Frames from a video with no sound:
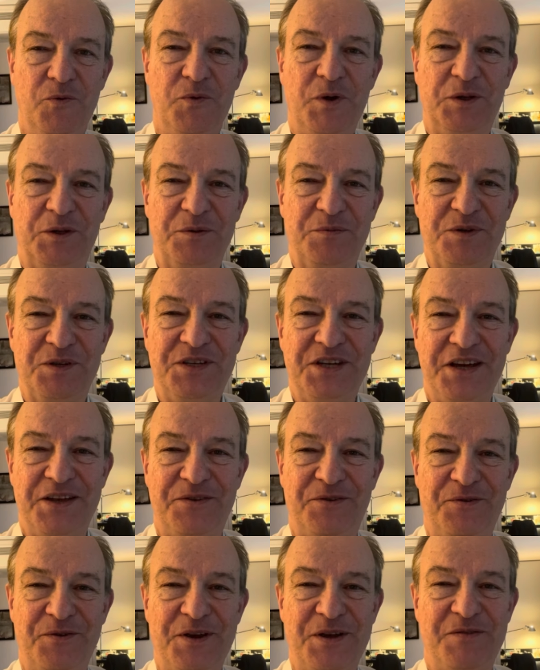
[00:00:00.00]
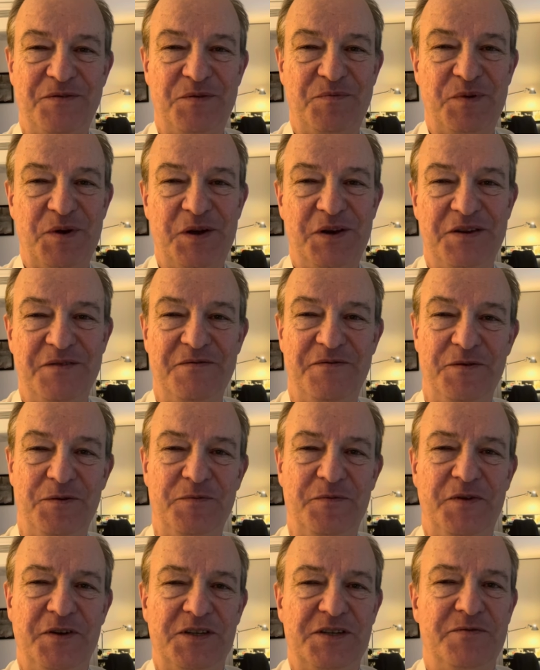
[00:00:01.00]
Welcome to day three of the Berlin
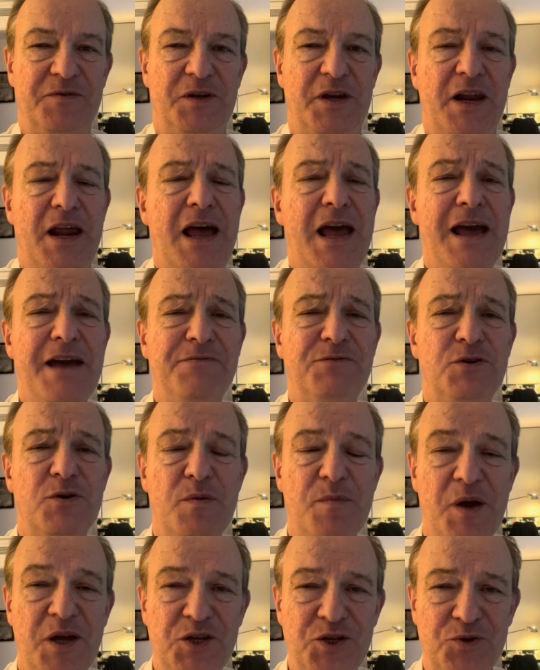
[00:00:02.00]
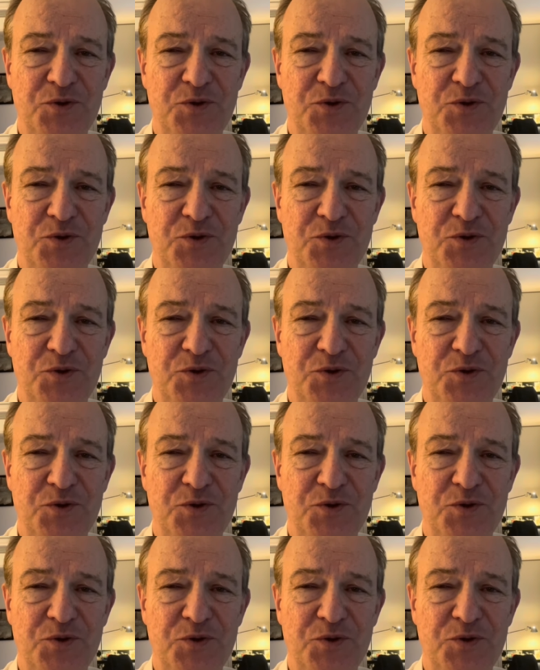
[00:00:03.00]
Film Festival, and I have to remind